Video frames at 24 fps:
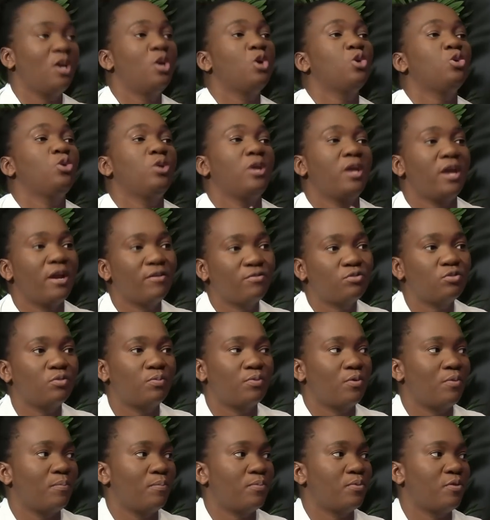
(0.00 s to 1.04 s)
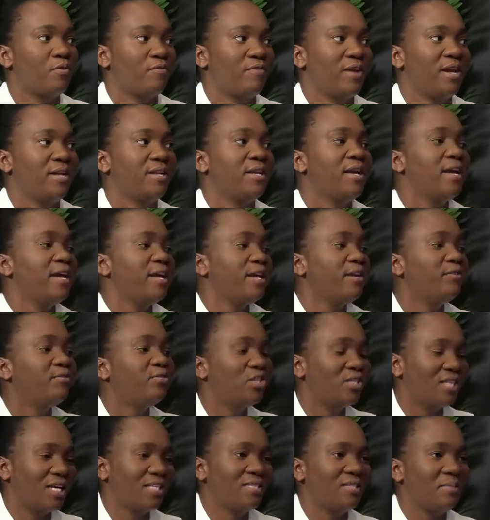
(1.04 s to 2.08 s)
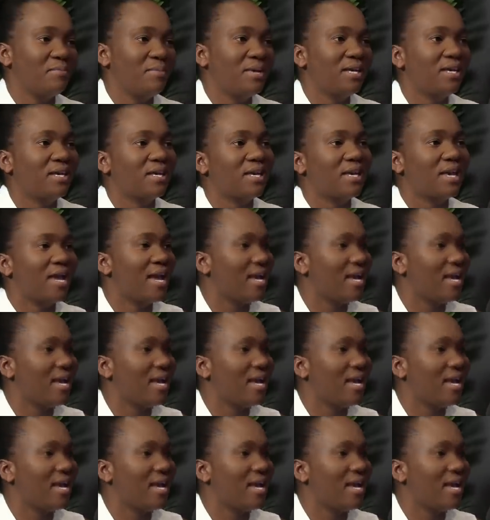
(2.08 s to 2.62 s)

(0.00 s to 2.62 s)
Mm. You have to provide. If she doesn't make